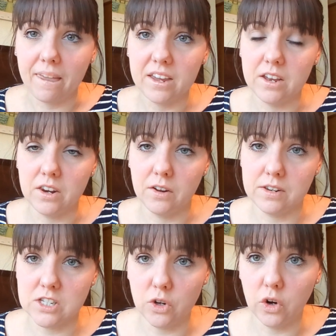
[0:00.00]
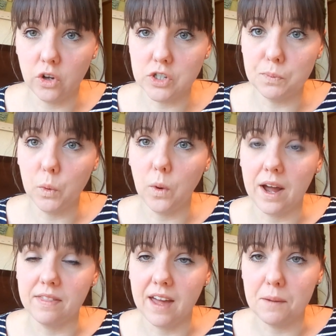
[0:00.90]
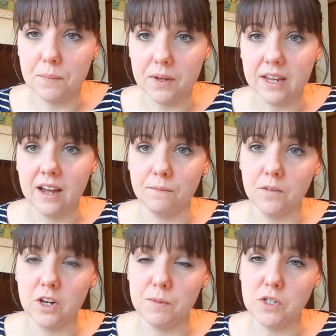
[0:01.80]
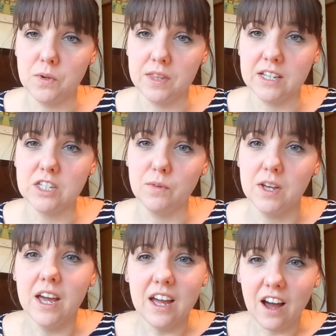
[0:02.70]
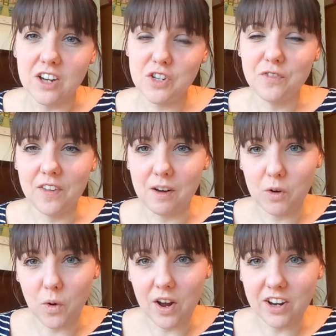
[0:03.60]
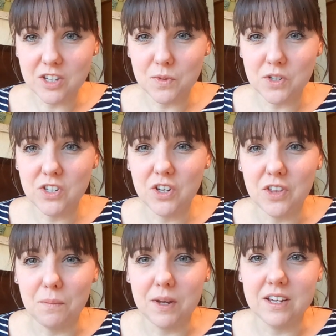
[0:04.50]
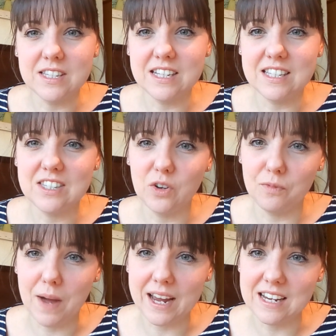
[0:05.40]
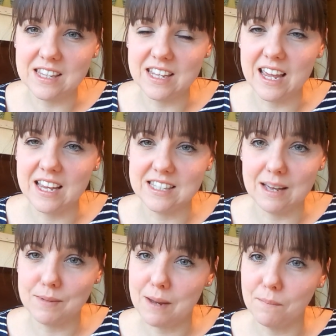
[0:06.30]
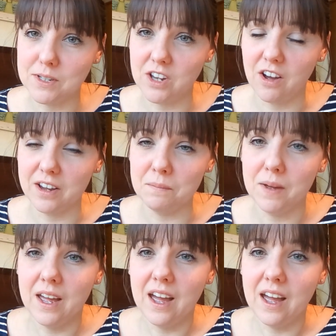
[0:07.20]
you know, there's not a lot of support out there, but yeah, I'm going to be doing that. So I do find that one quite a nice one to do though, because it's sort of back end of the year, September time.